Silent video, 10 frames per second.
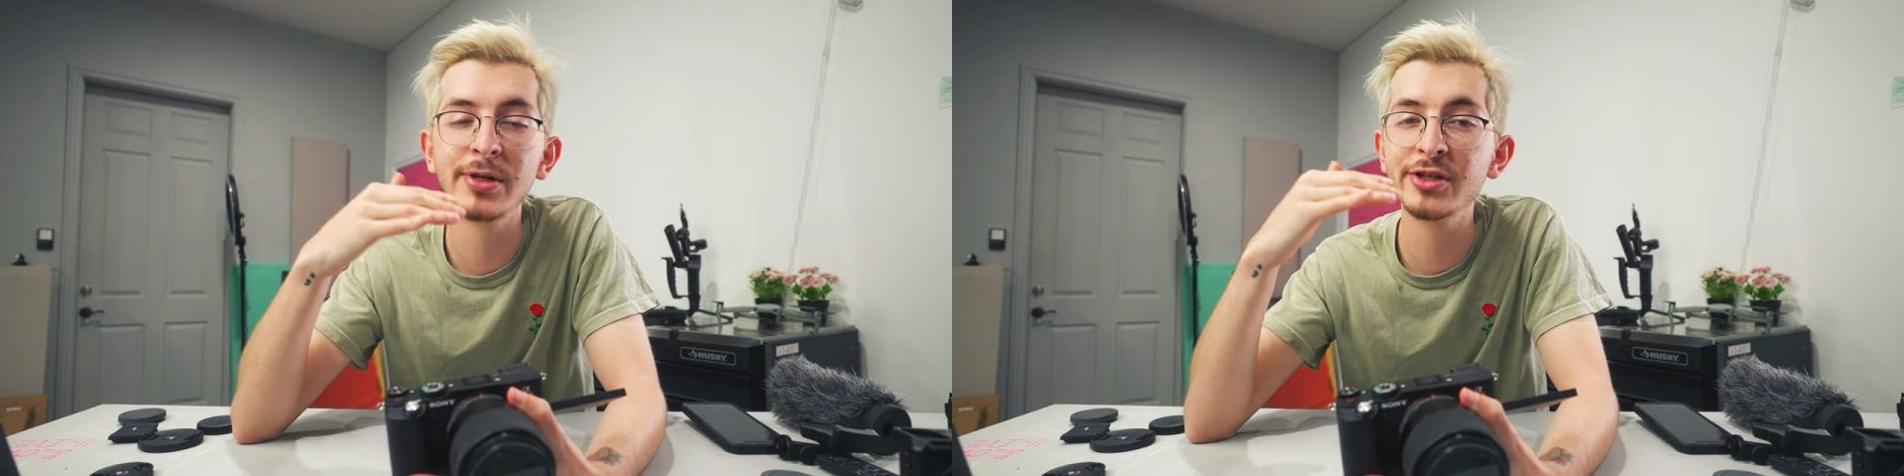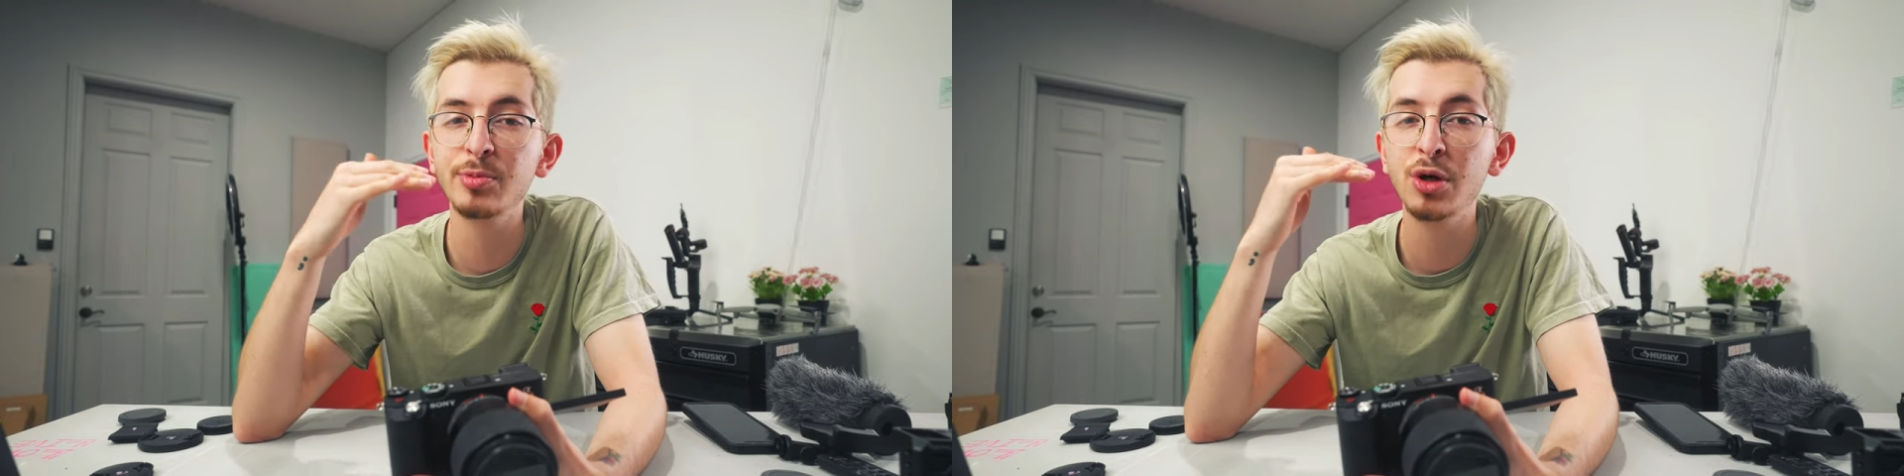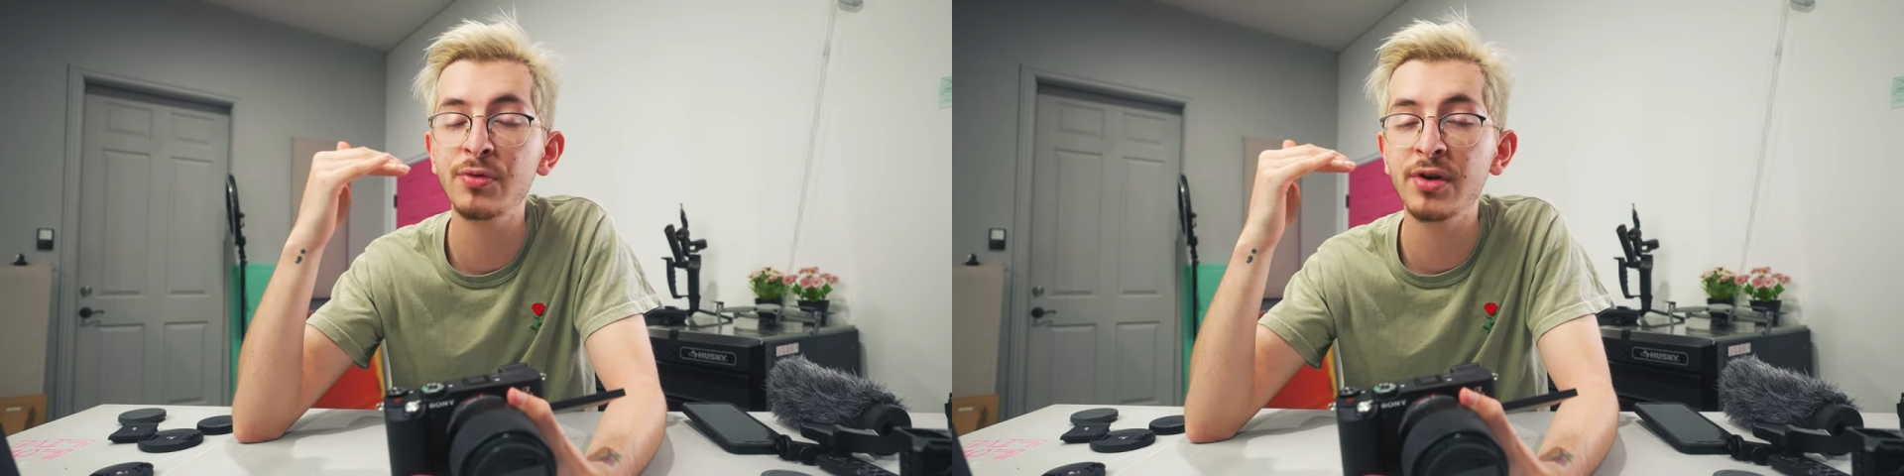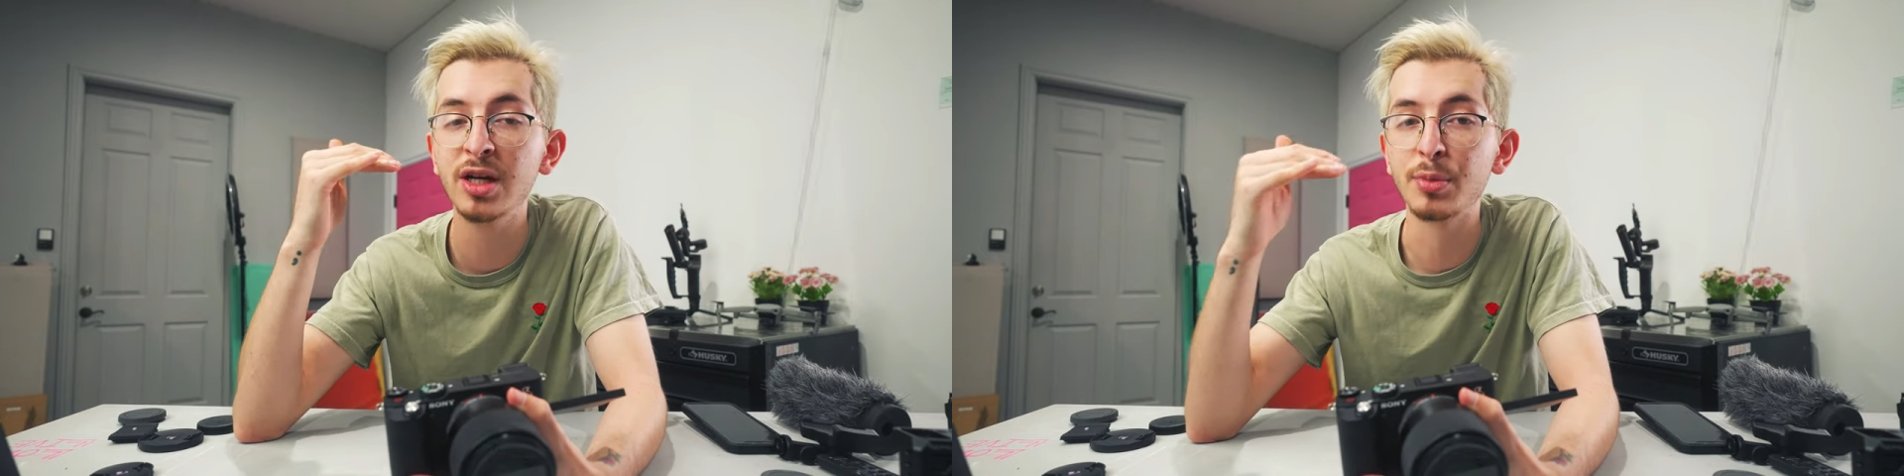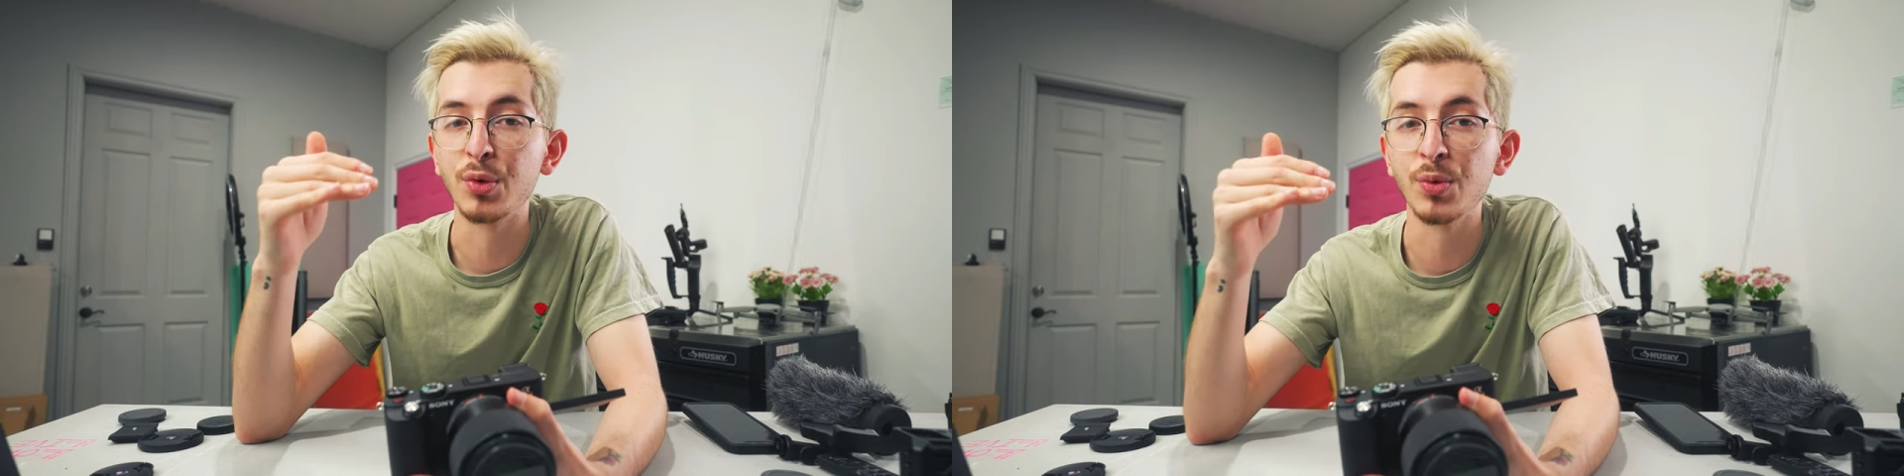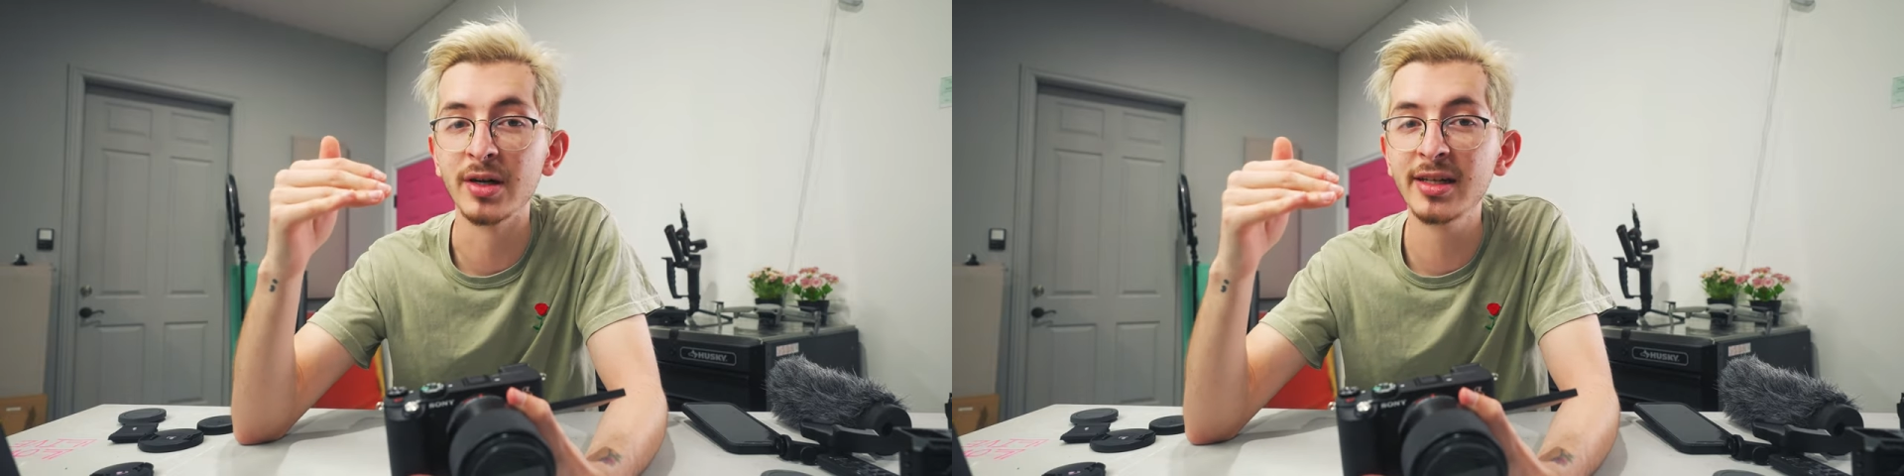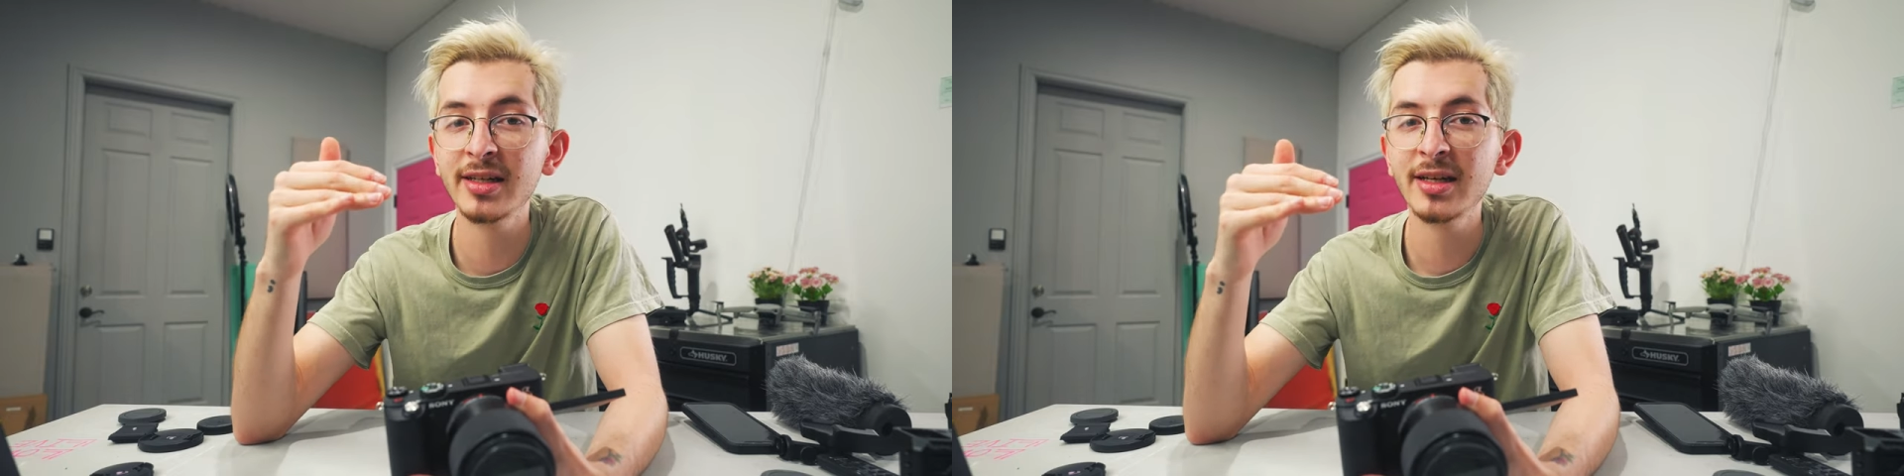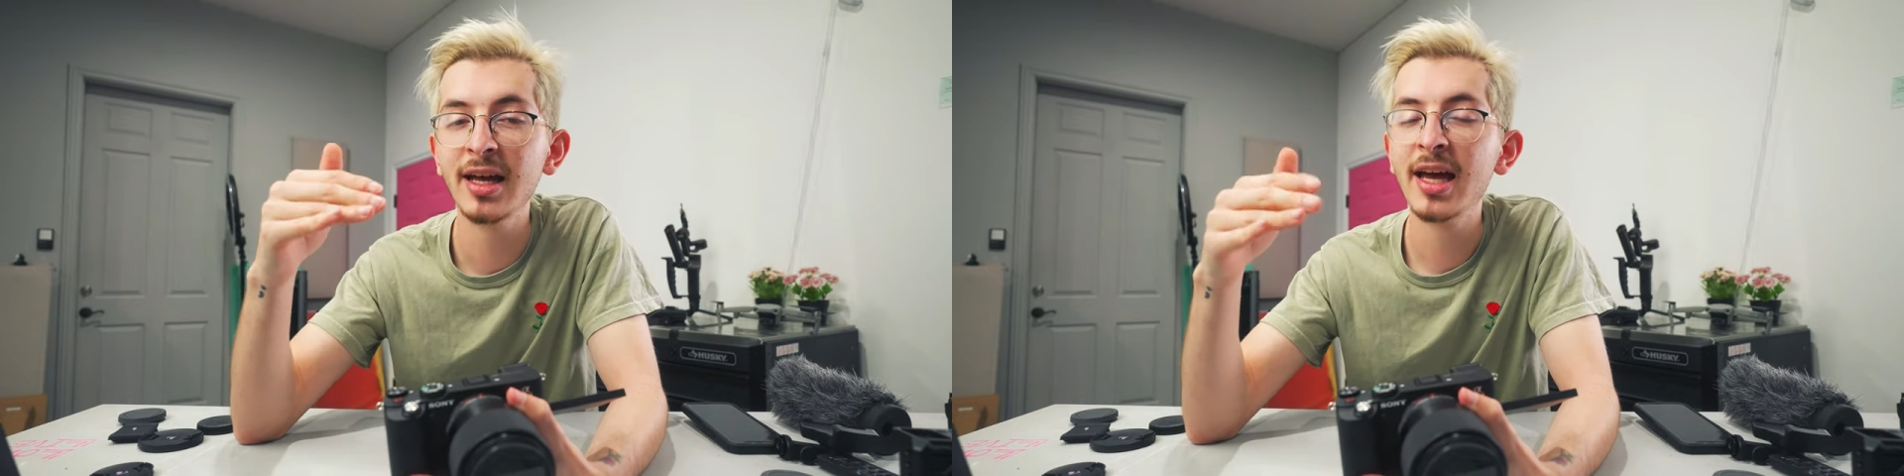picture profile number
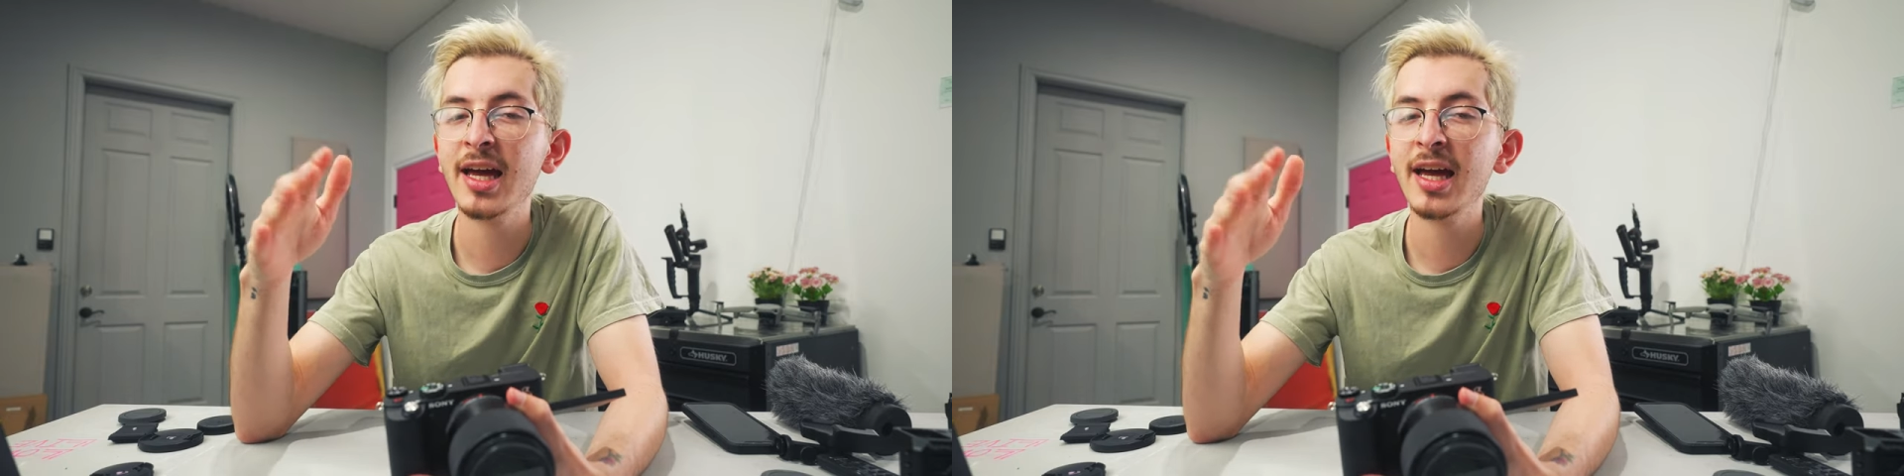one,